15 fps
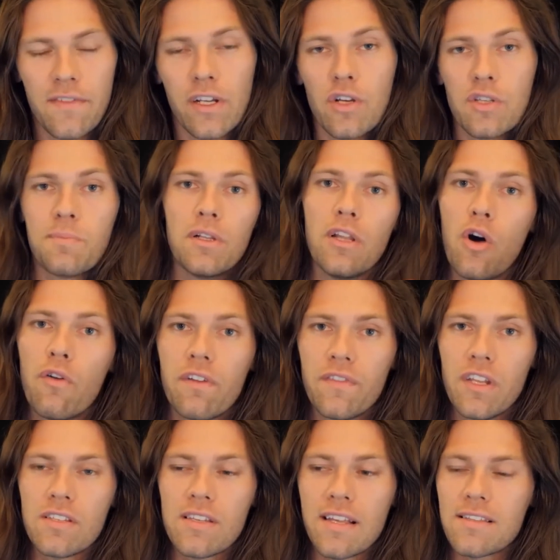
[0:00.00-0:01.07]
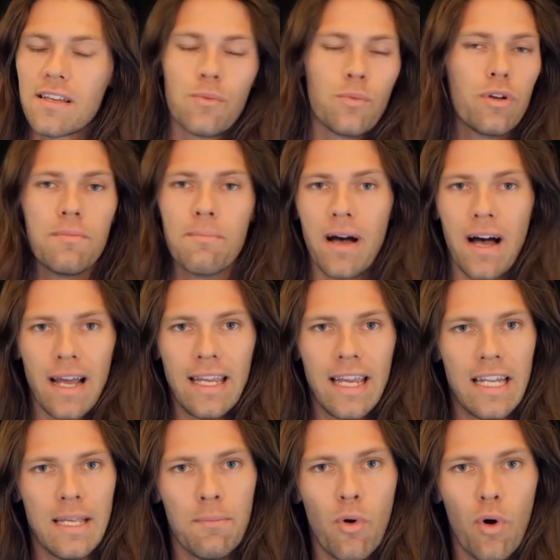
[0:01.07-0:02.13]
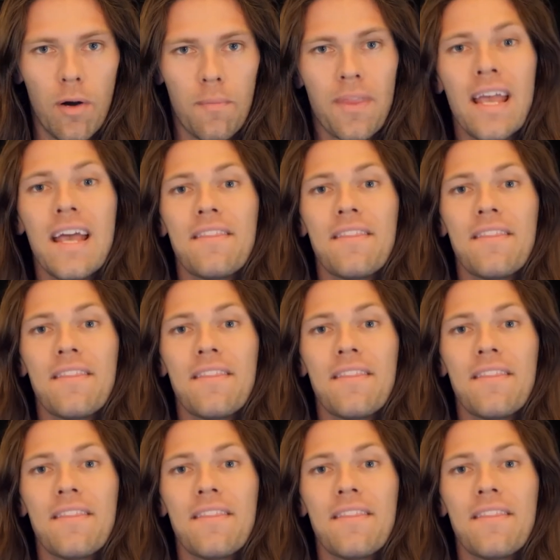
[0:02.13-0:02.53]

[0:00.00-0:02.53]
If it goes below 50 cents, it wouldn't buy anymore.